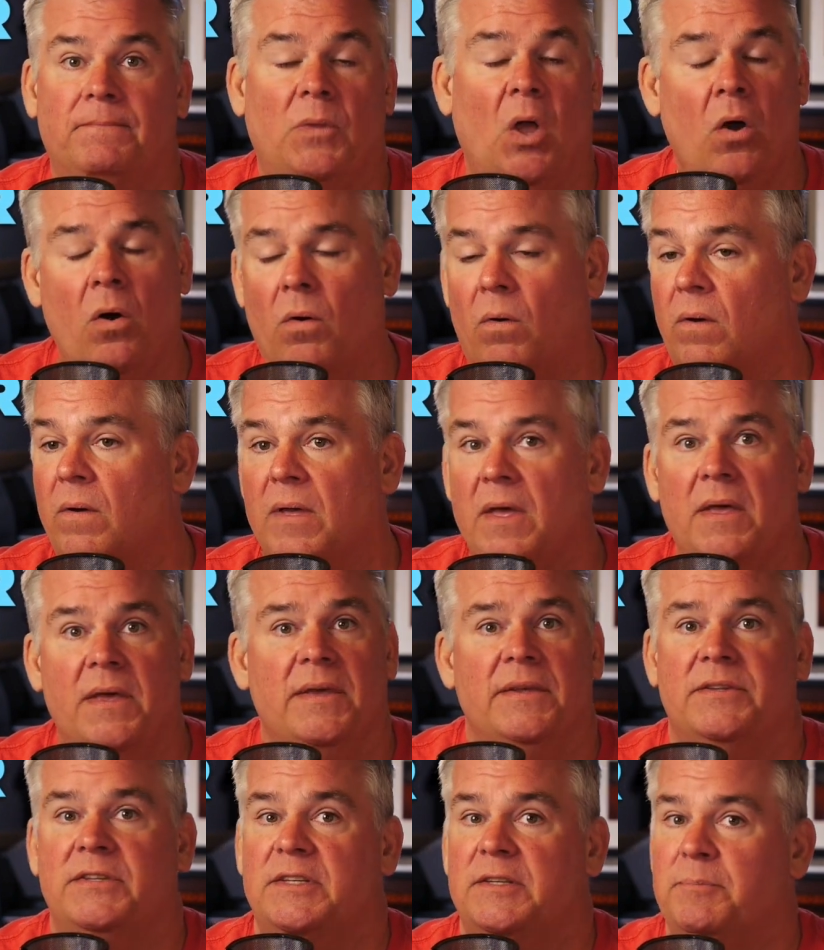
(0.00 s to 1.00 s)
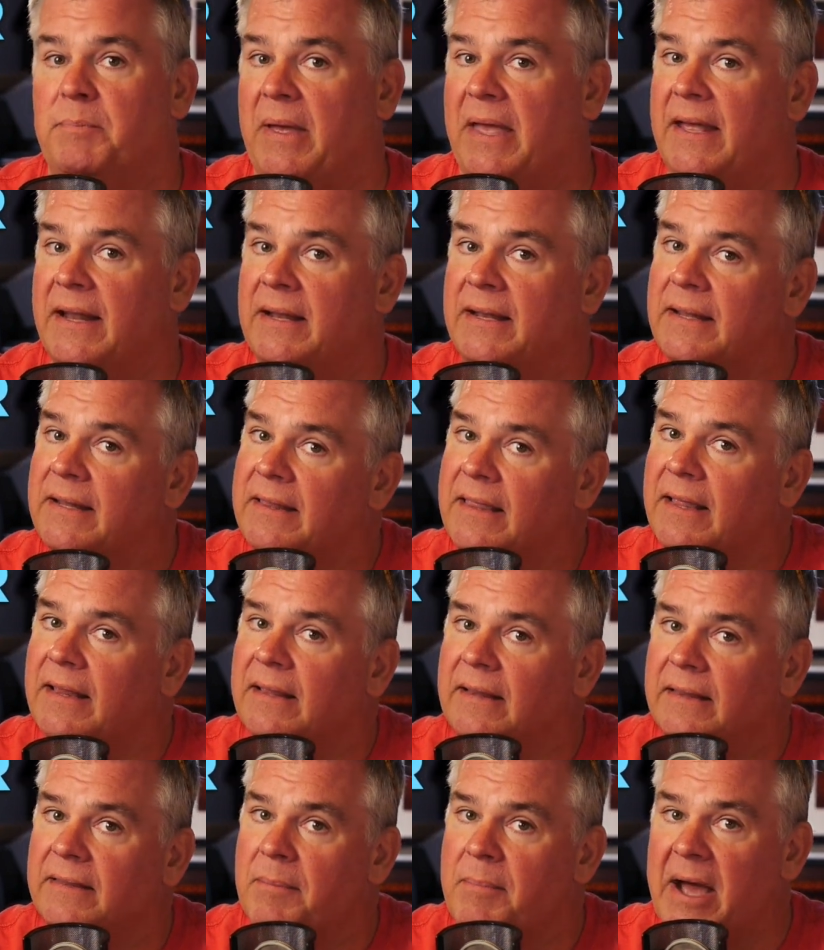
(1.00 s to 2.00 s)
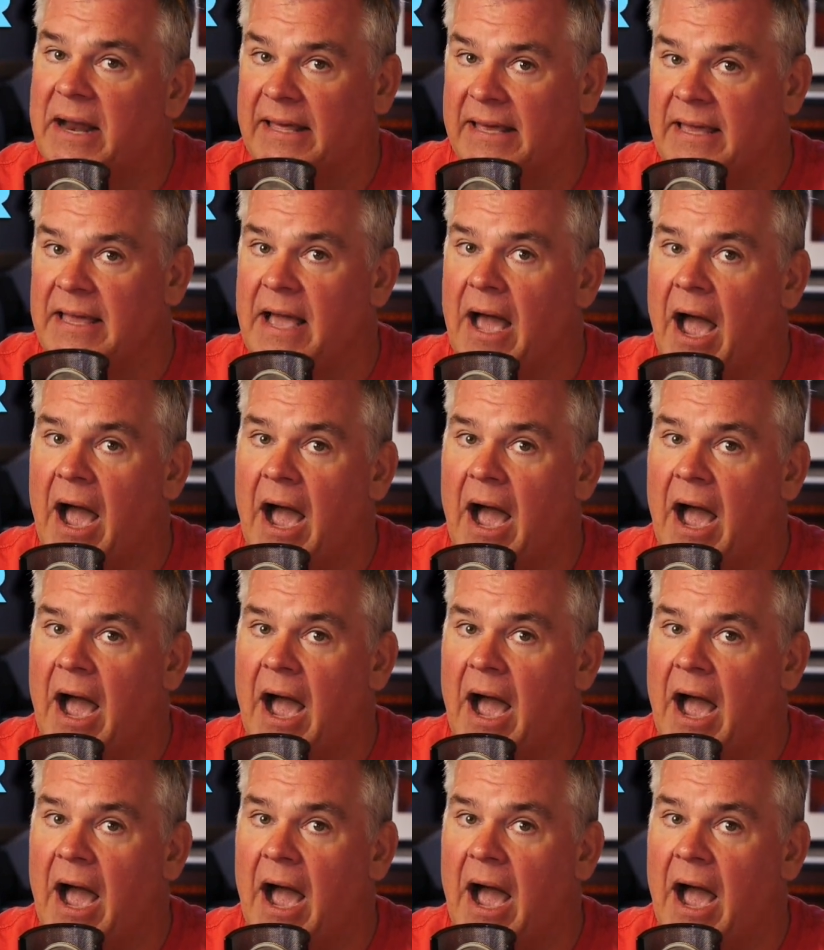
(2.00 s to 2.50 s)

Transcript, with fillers: No. Spend the money